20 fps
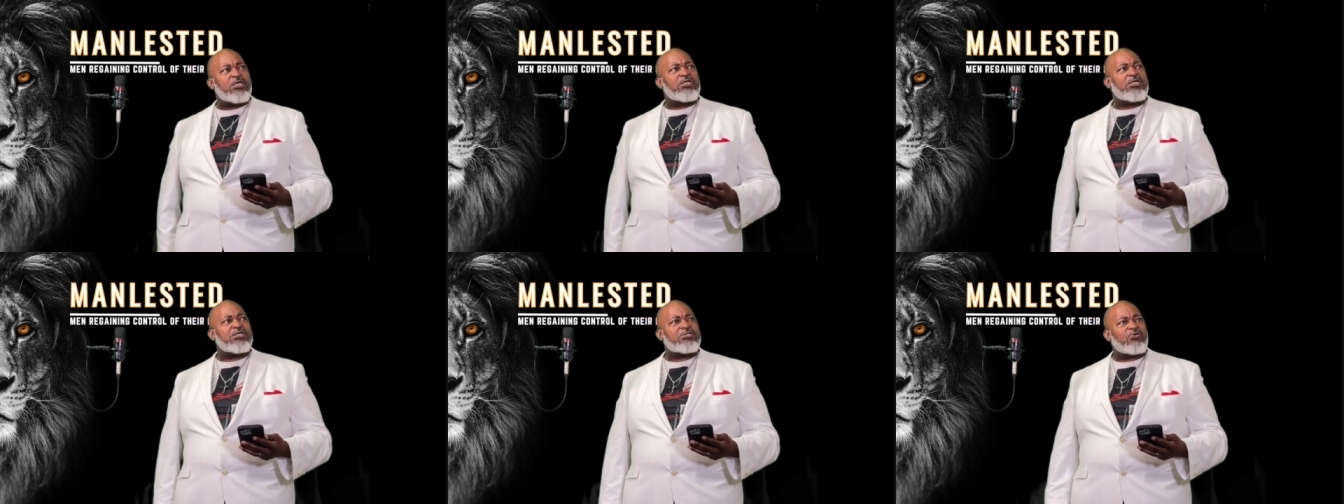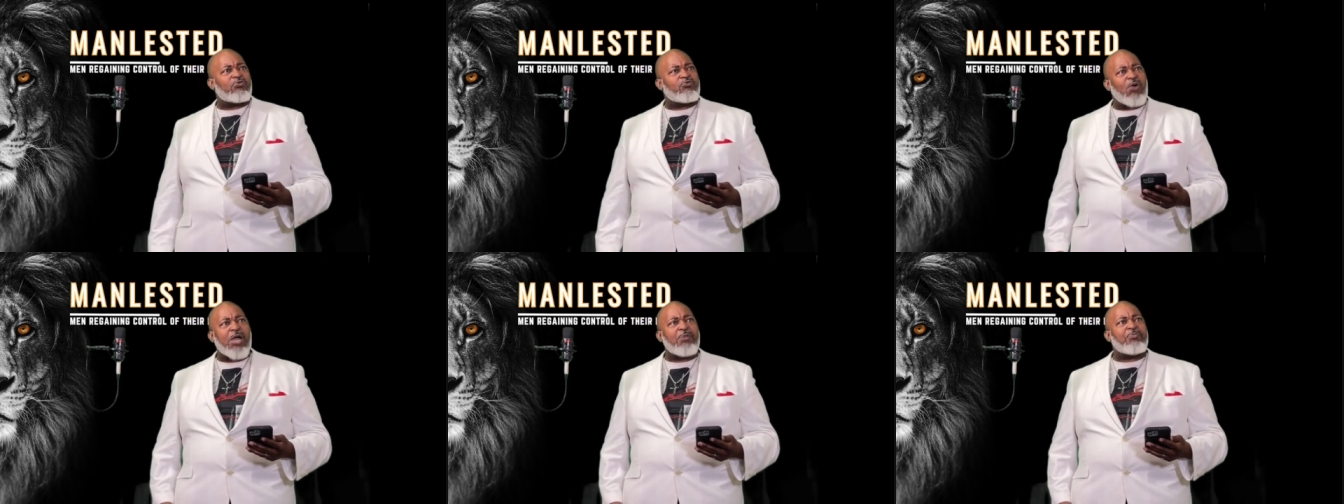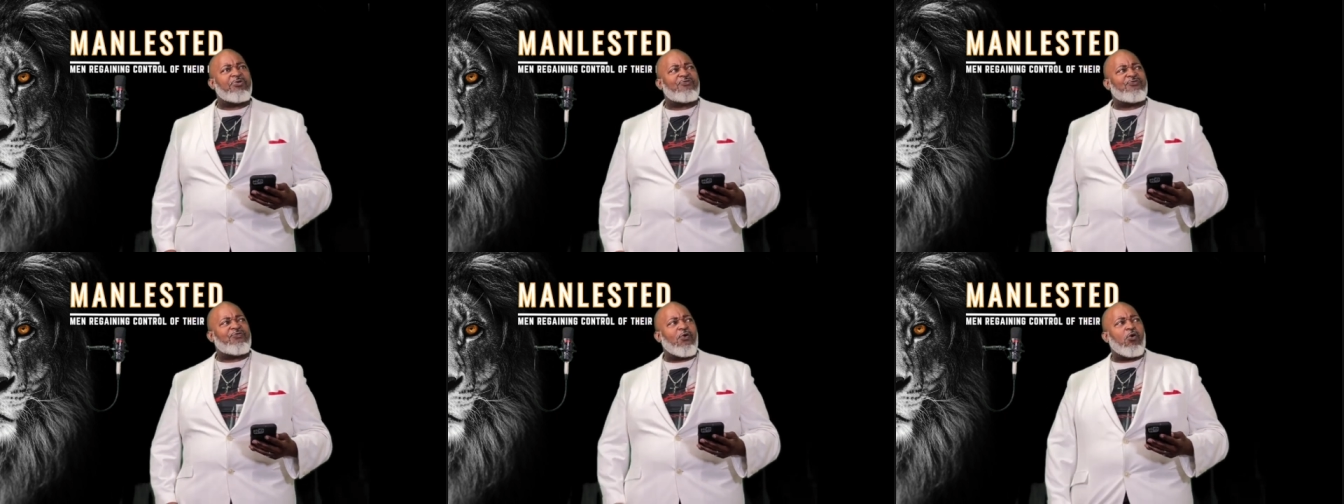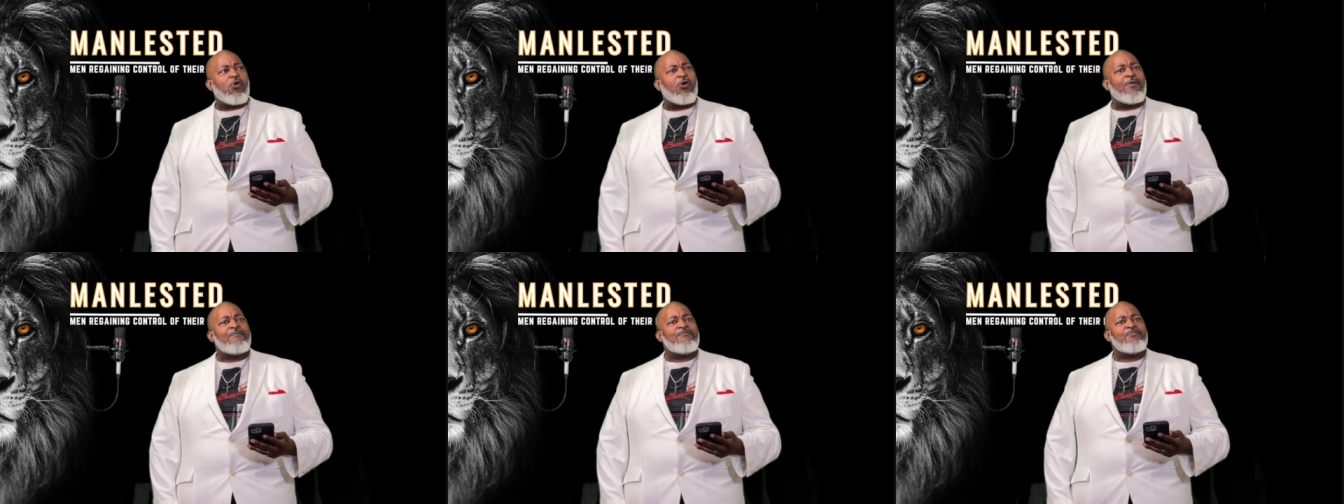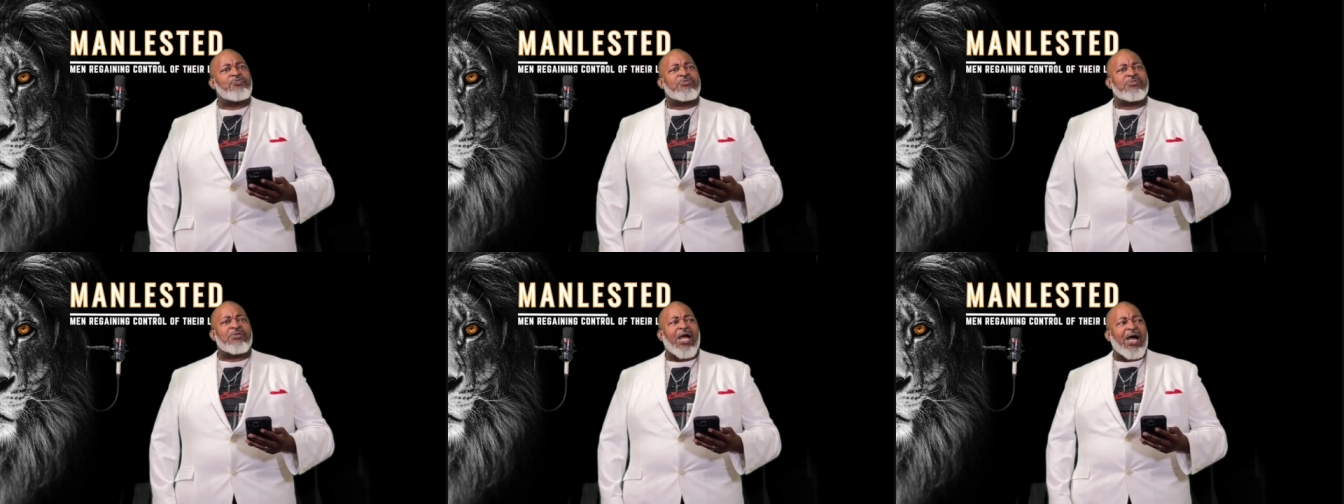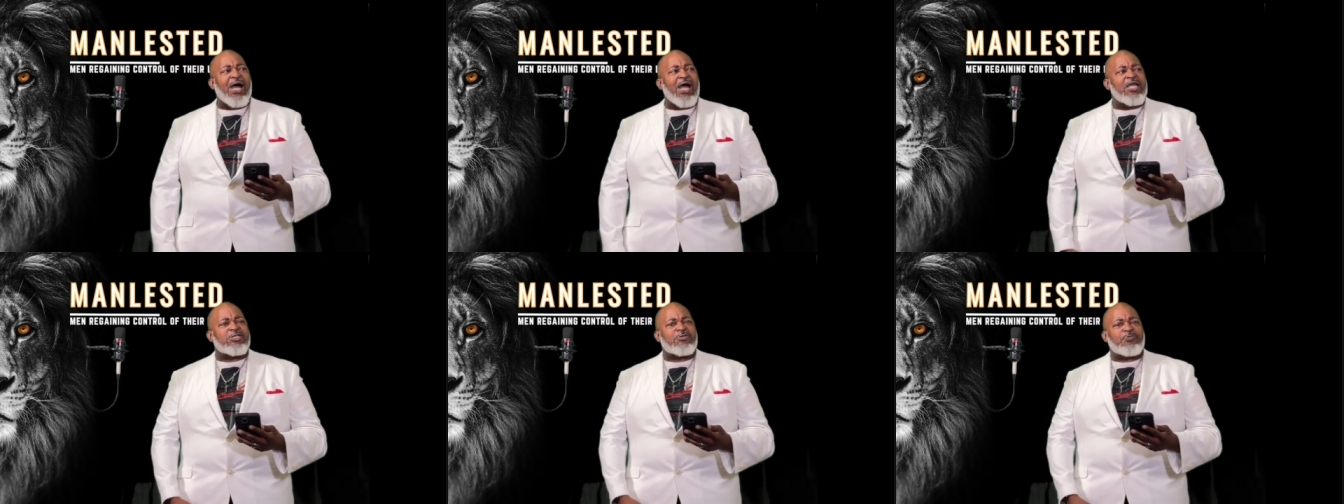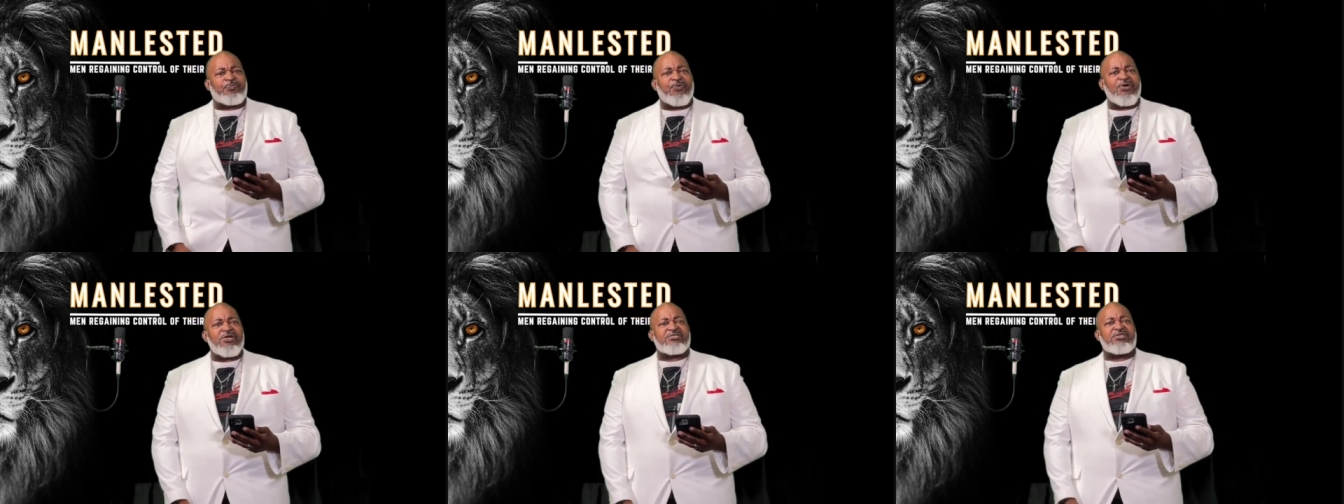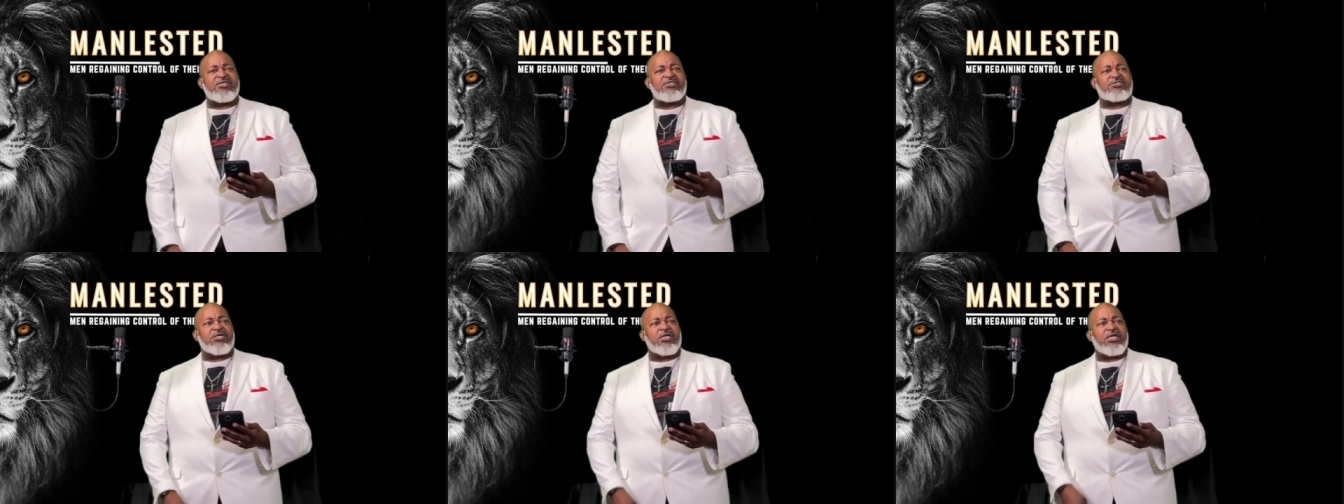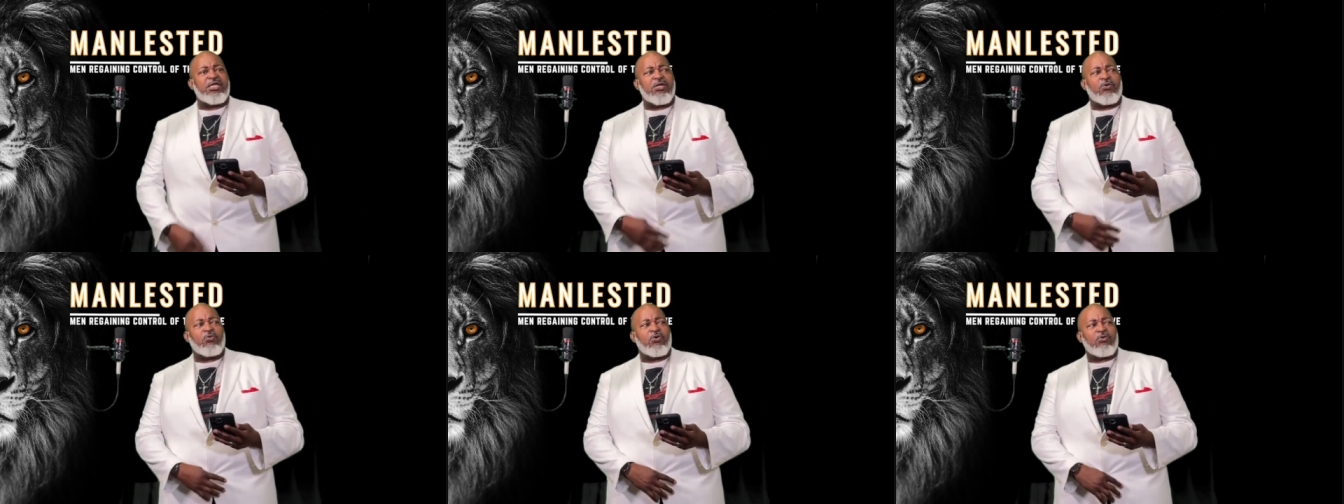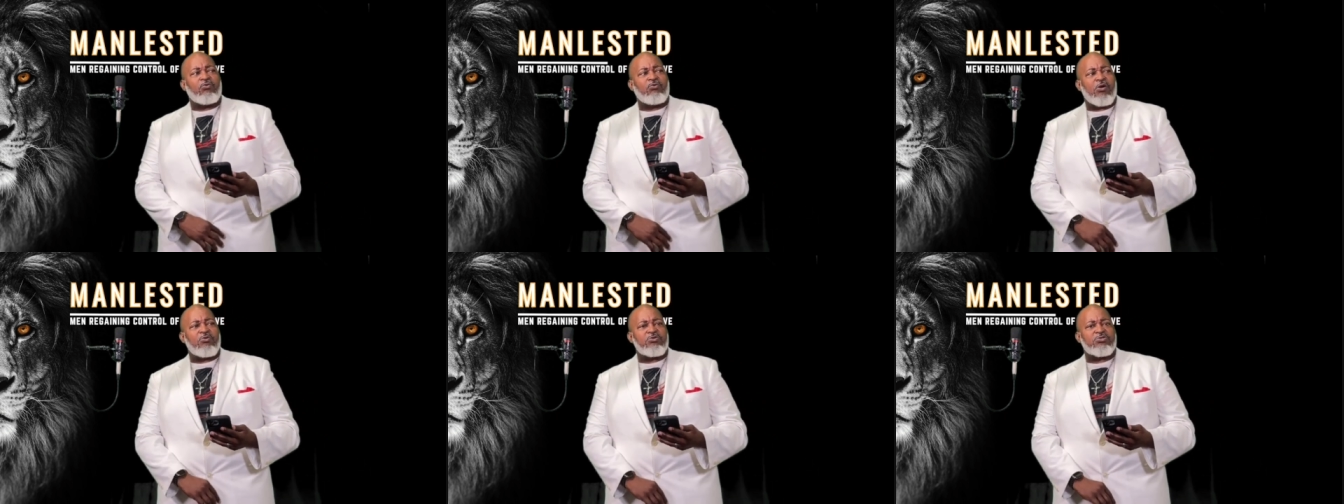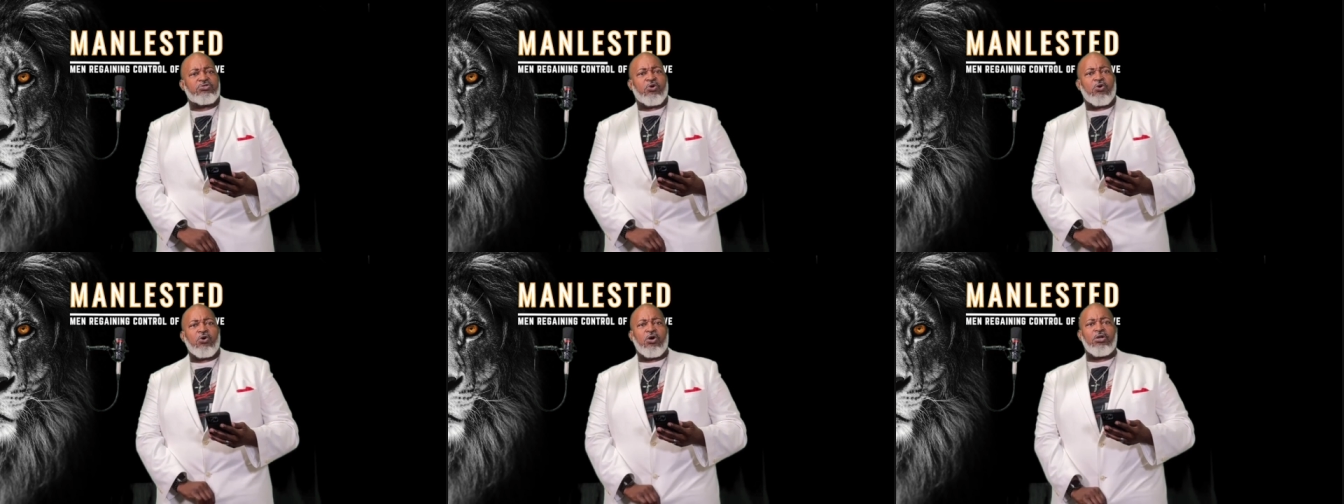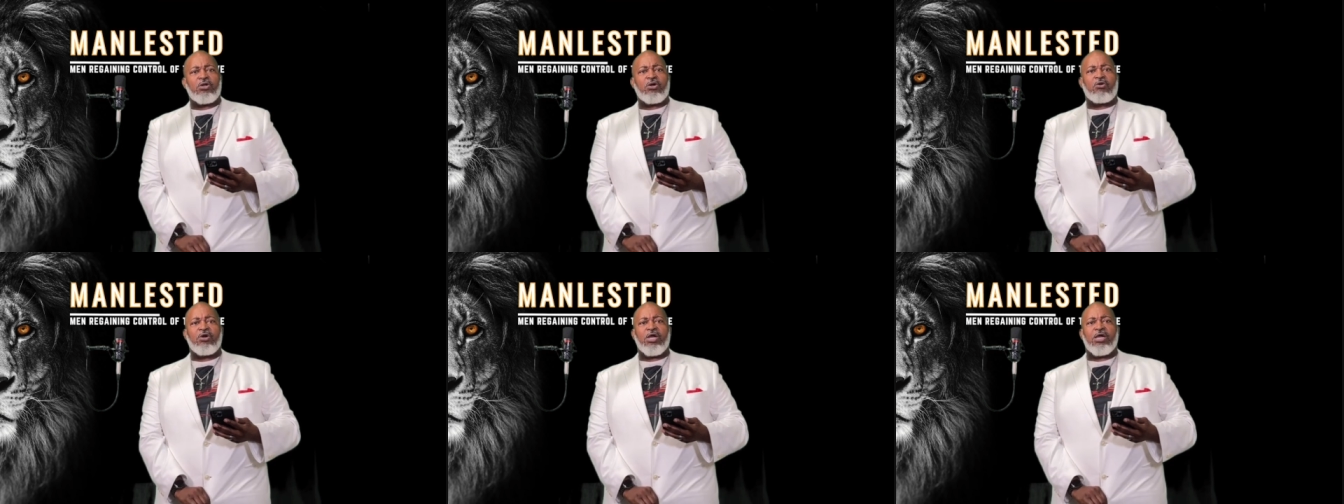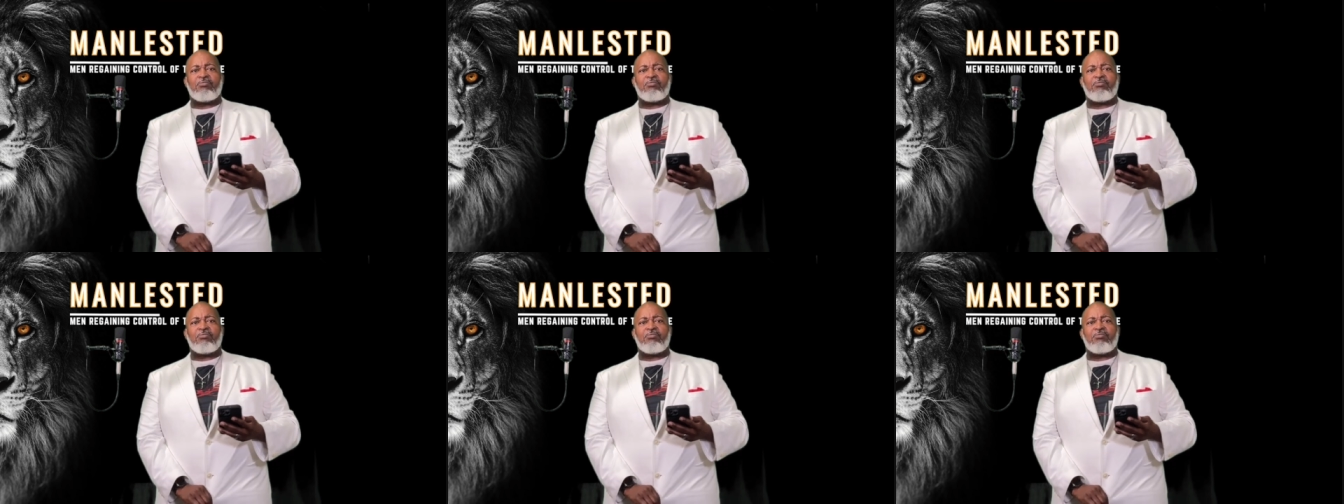This was right before I expressed it to anyone what was going on.